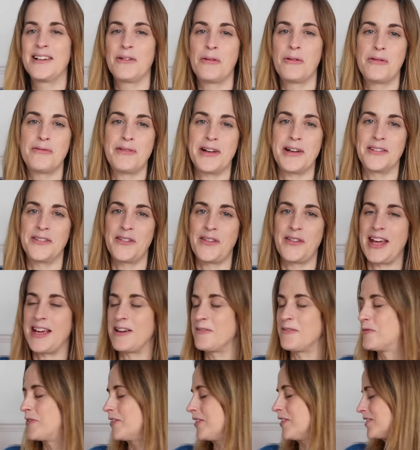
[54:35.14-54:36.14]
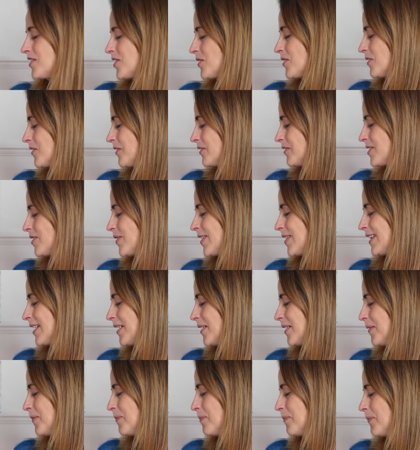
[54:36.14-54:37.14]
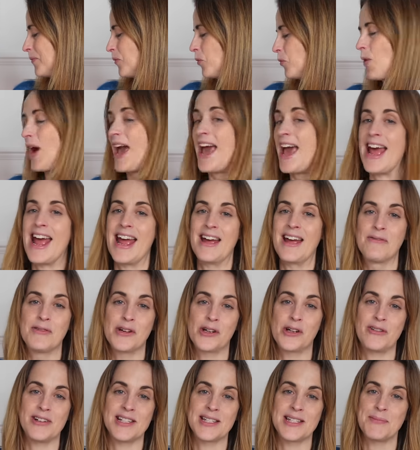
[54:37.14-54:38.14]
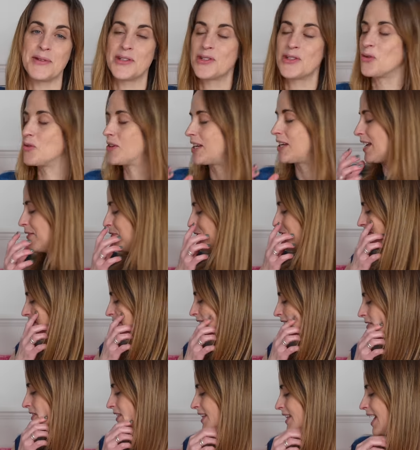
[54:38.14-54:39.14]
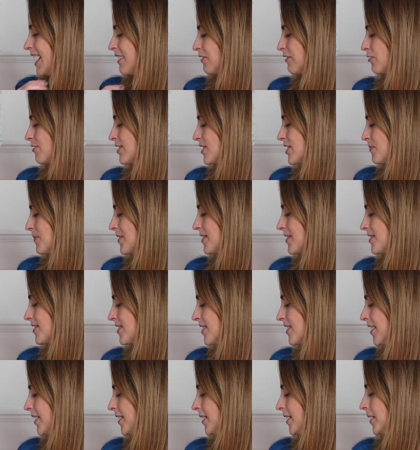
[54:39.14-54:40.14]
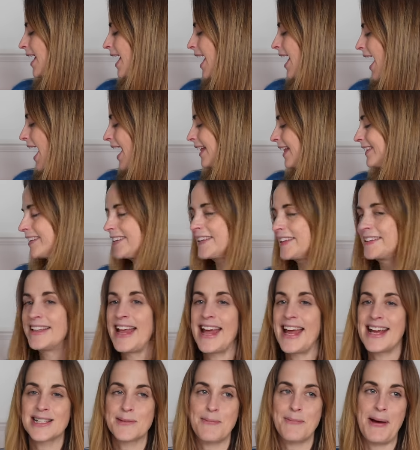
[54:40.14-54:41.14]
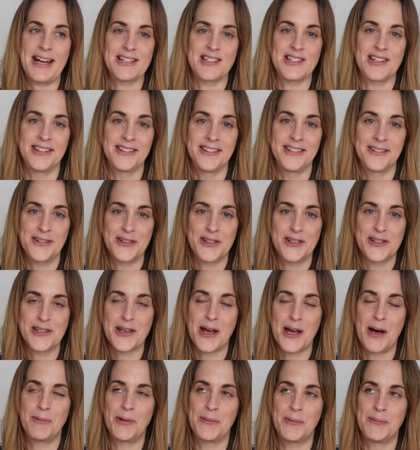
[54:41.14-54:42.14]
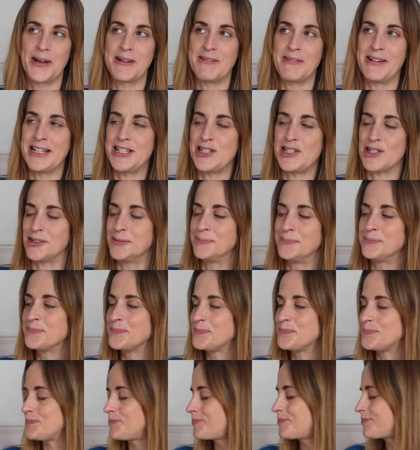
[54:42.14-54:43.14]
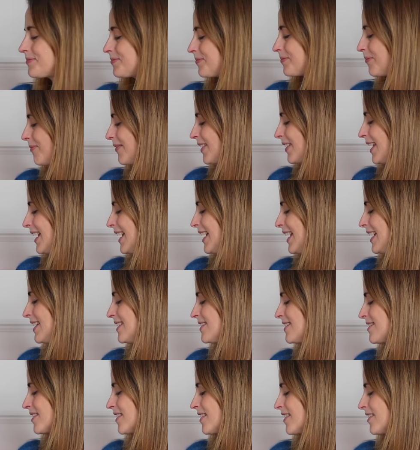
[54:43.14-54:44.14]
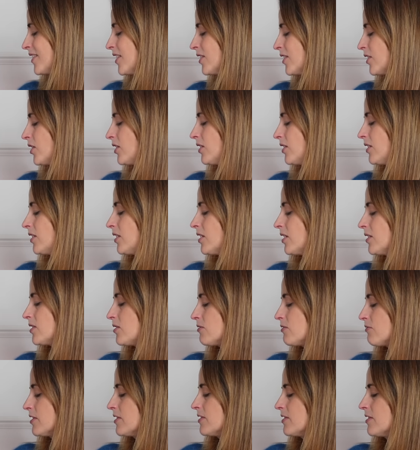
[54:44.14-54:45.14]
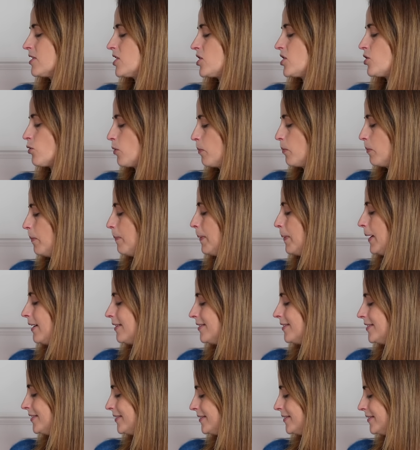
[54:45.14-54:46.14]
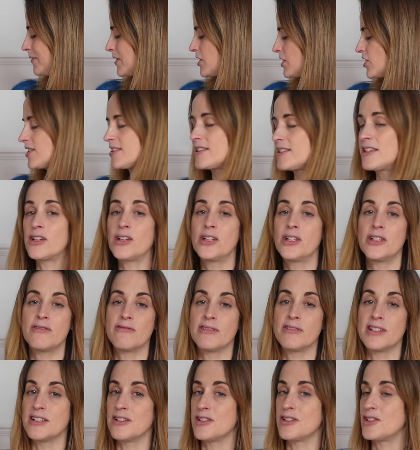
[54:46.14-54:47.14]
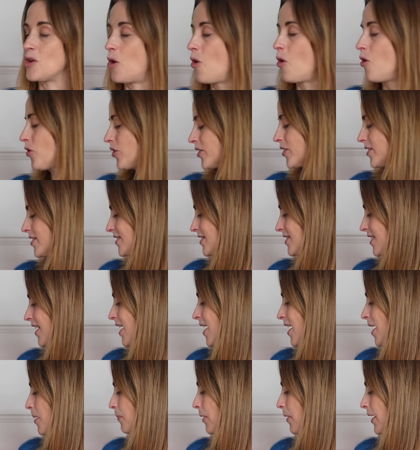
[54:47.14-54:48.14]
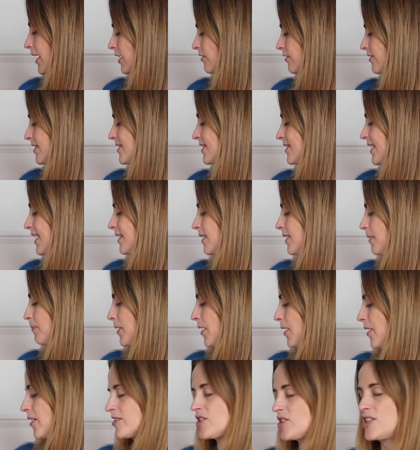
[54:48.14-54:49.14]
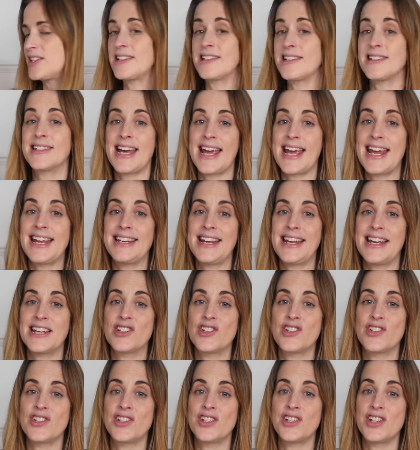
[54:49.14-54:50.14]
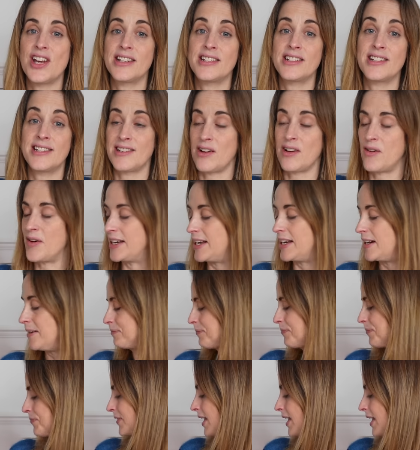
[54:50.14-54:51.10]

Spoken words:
fun thing to either wear for Christmas or give as near Christmas. And then the next pattern that has come on my radar is the Gudrun Strumper, which is the Gudrun socks by Christina Burke. She's a Danish designer.